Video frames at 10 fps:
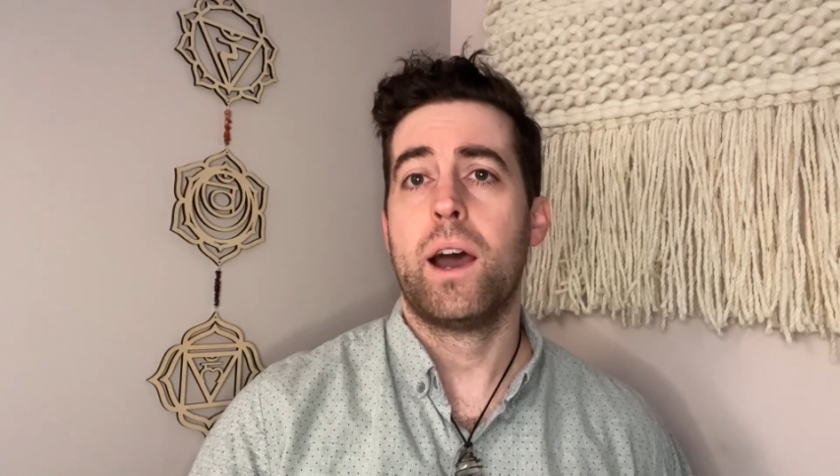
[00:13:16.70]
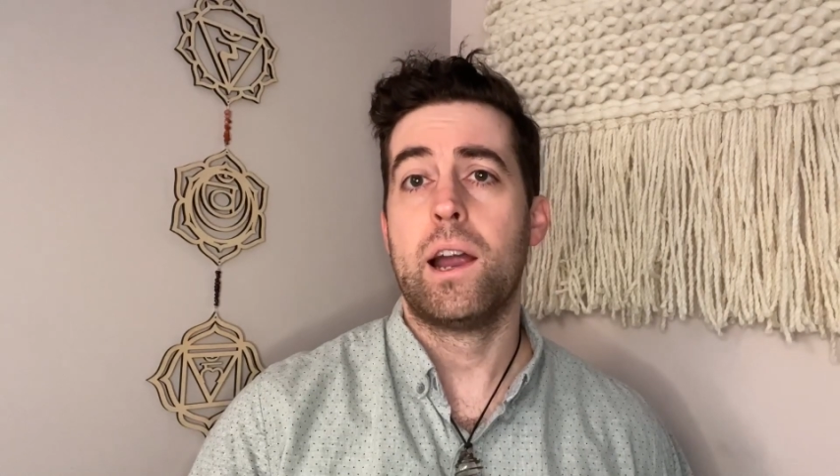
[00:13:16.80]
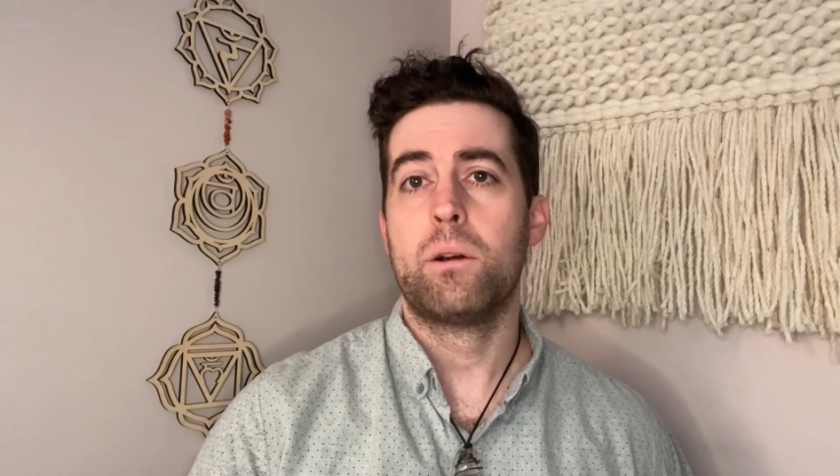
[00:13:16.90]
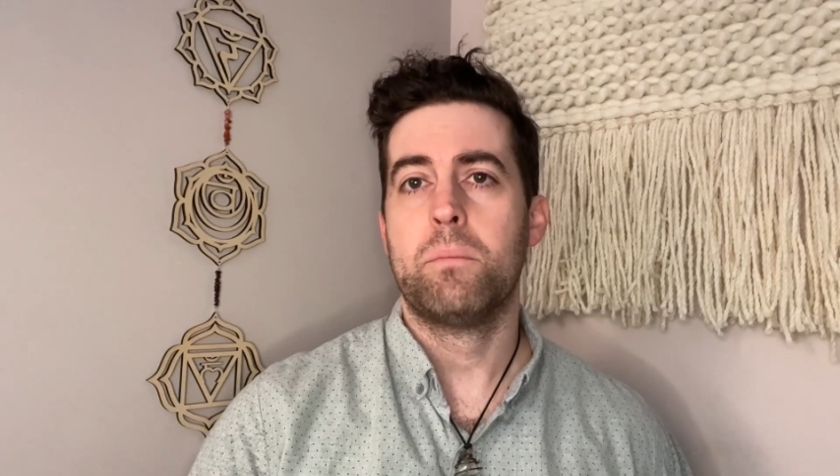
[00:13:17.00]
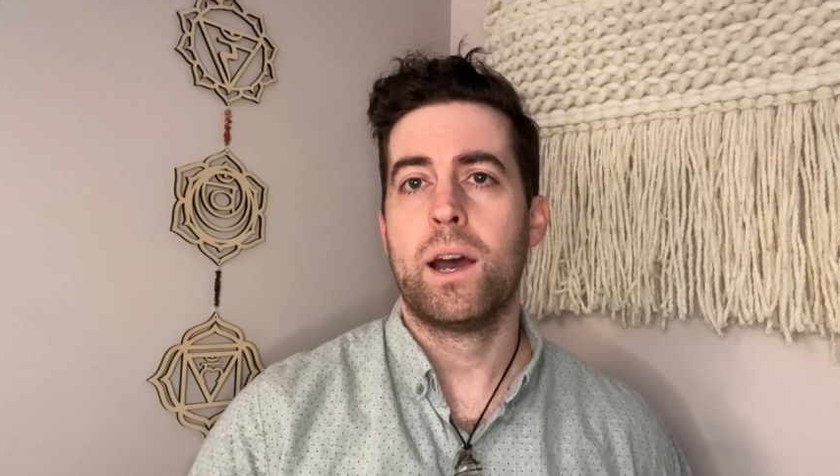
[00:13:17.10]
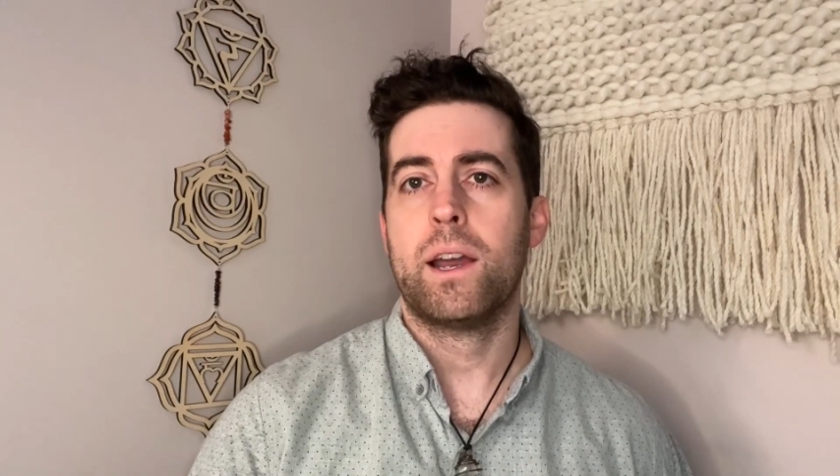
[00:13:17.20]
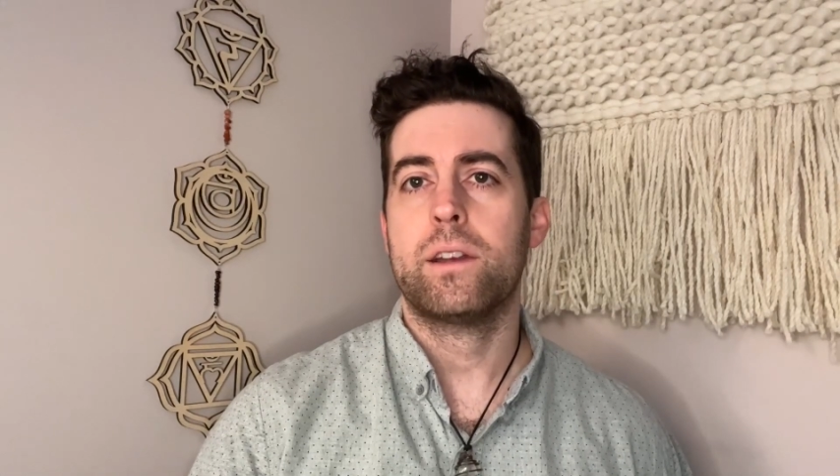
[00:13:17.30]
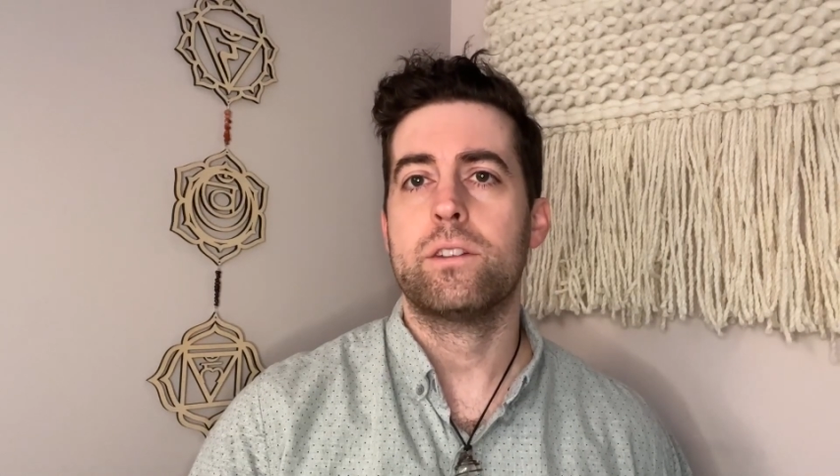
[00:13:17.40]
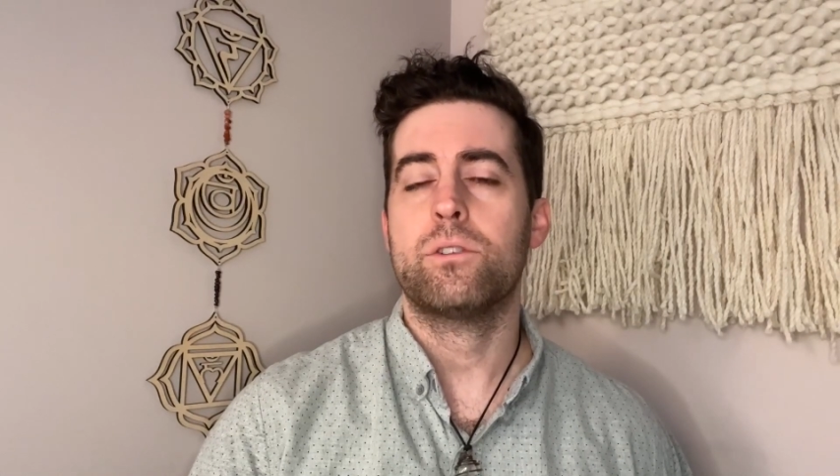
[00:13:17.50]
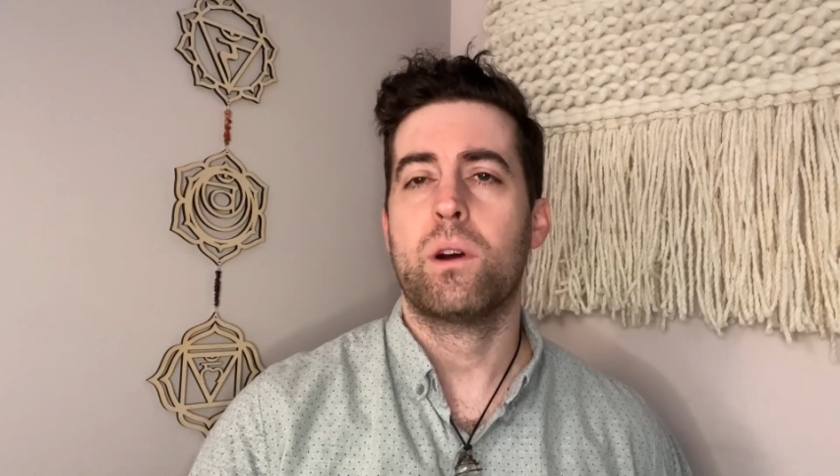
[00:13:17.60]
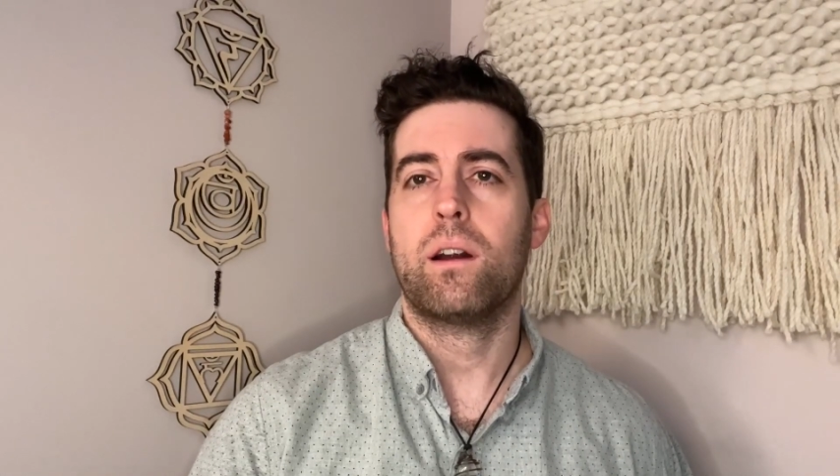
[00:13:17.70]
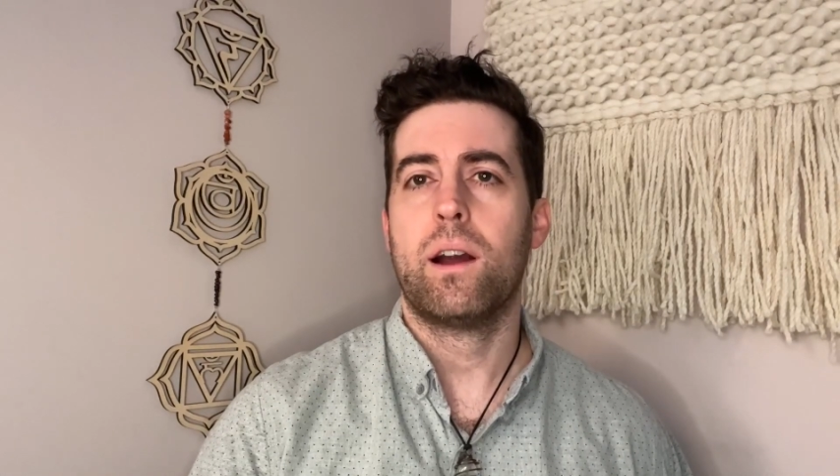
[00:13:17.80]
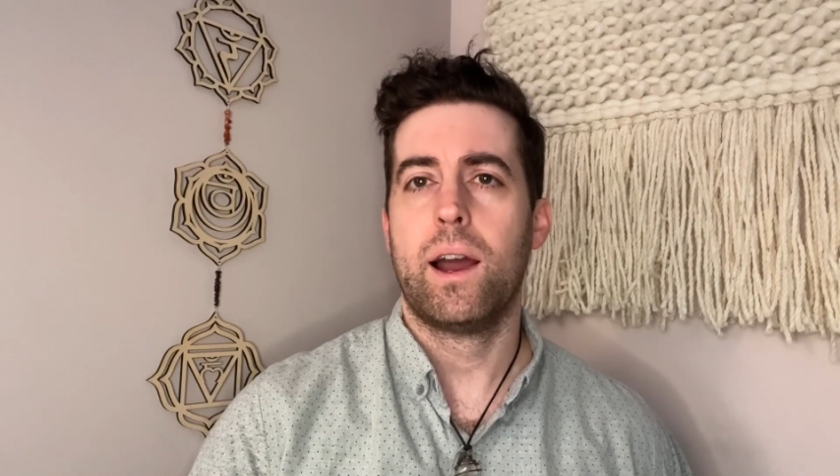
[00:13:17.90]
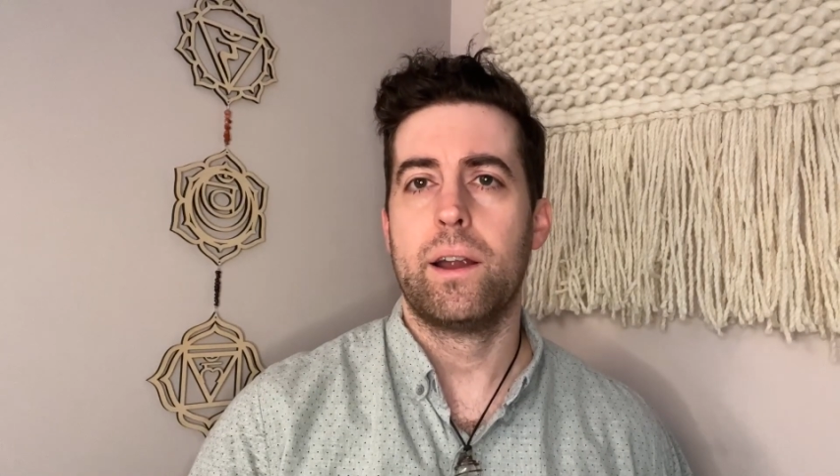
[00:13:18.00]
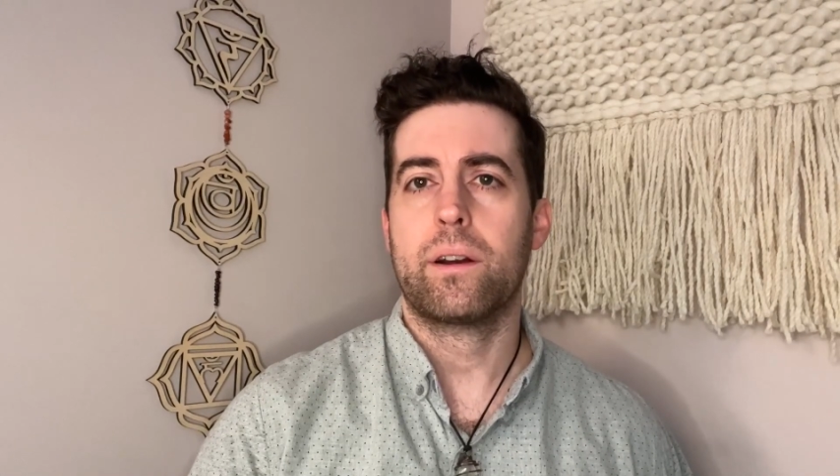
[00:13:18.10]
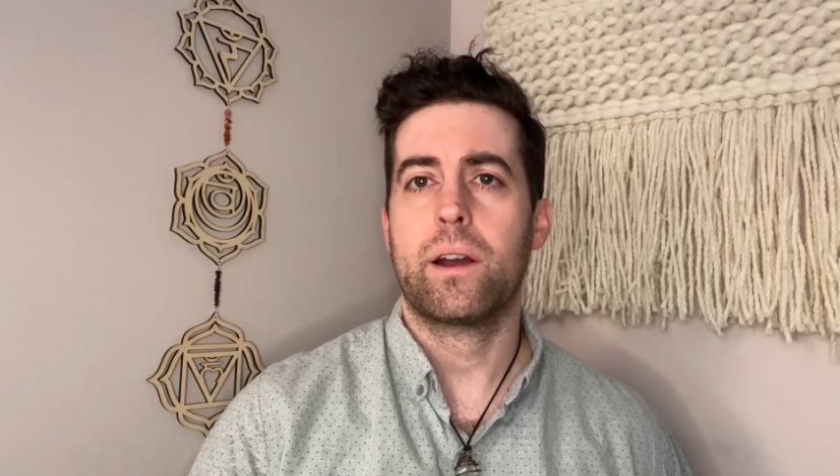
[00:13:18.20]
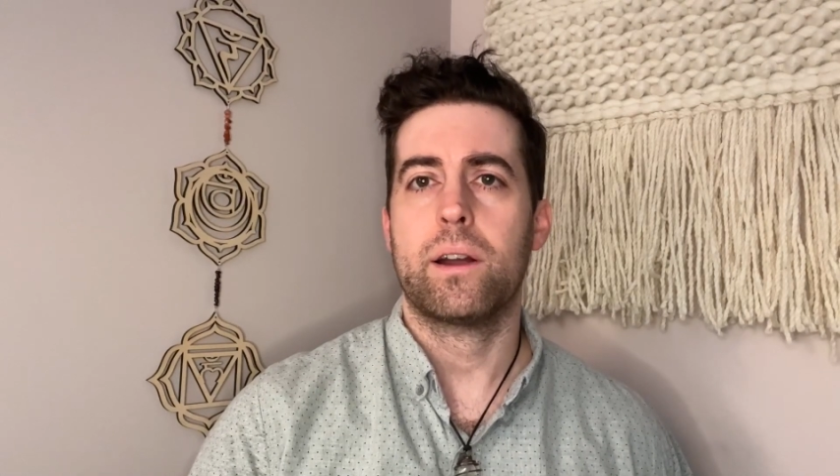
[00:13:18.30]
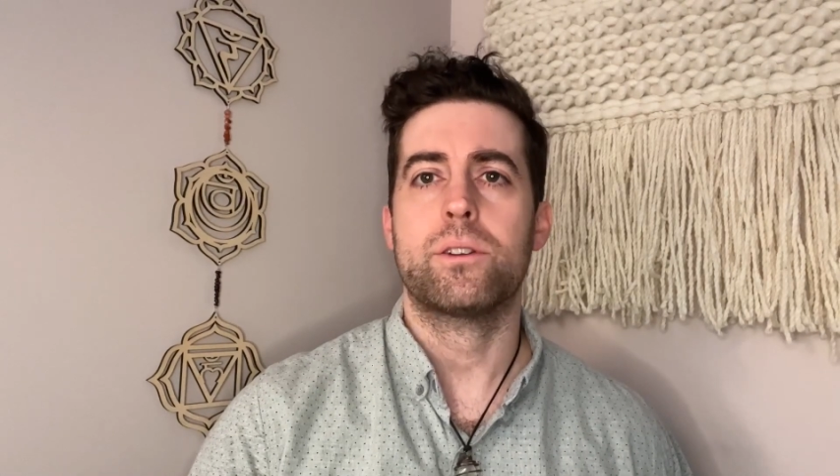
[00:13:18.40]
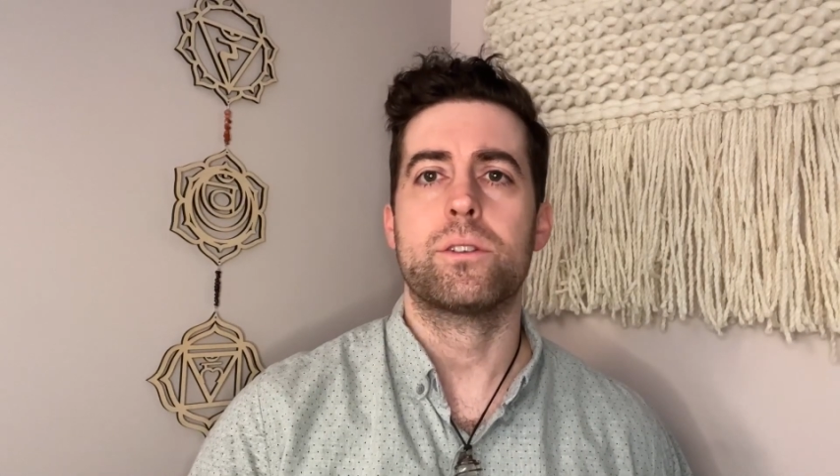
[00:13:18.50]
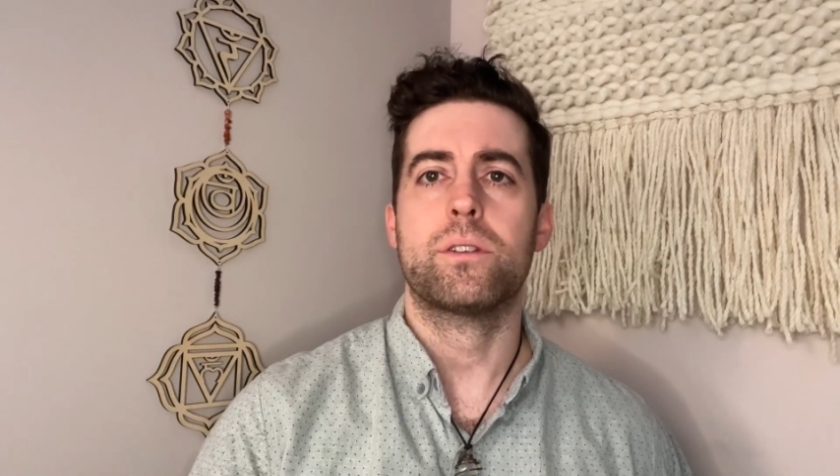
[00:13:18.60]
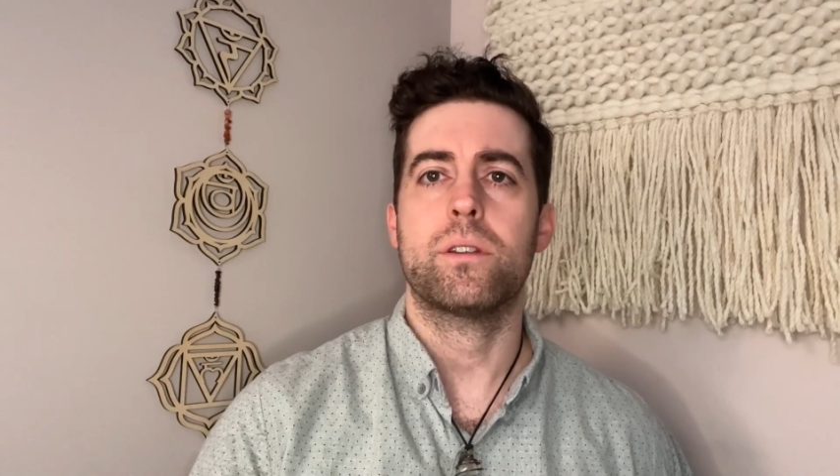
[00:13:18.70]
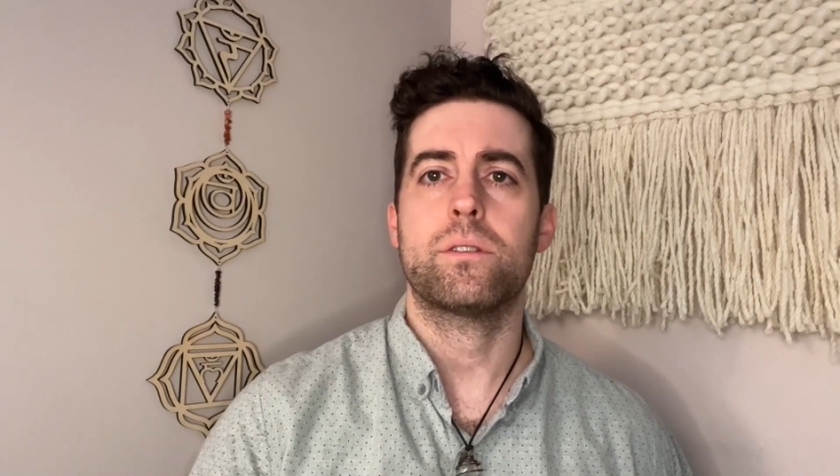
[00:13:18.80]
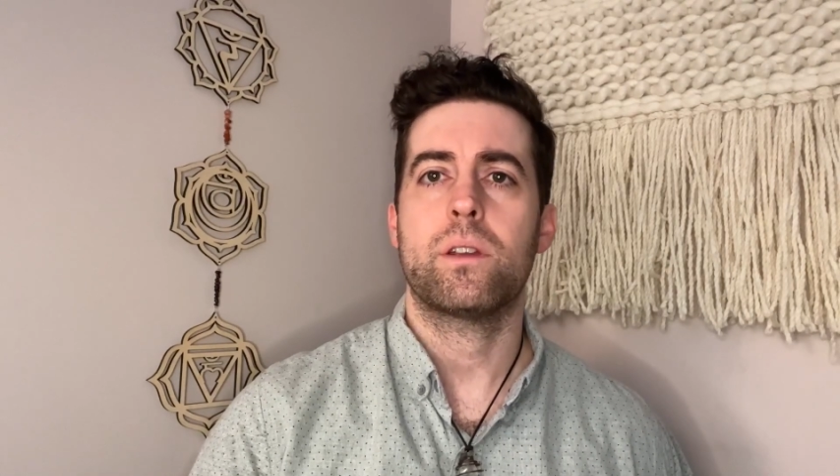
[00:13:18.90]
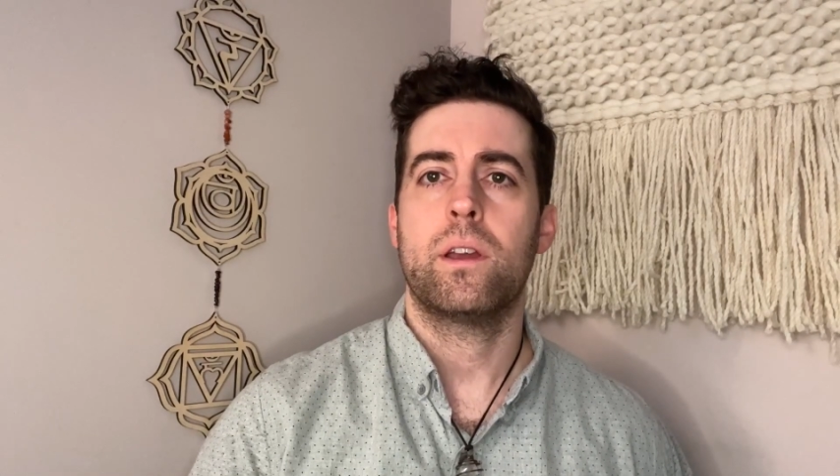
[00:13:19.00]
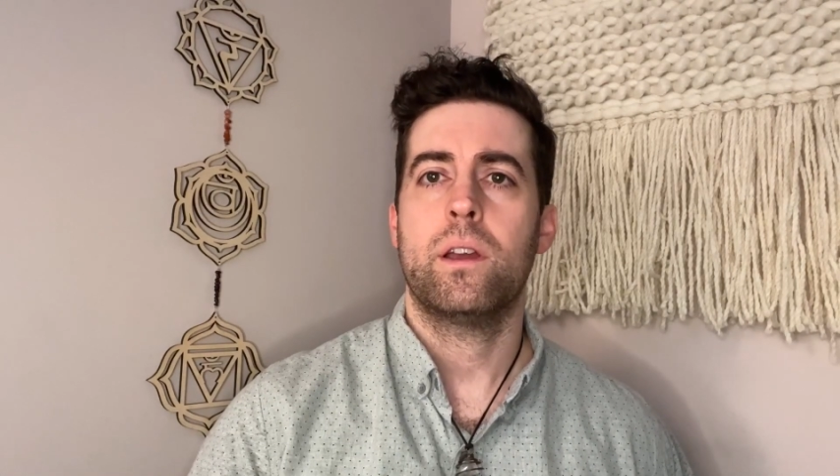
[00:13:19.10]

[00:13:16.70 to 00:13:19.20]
mind, to our higher consciousness,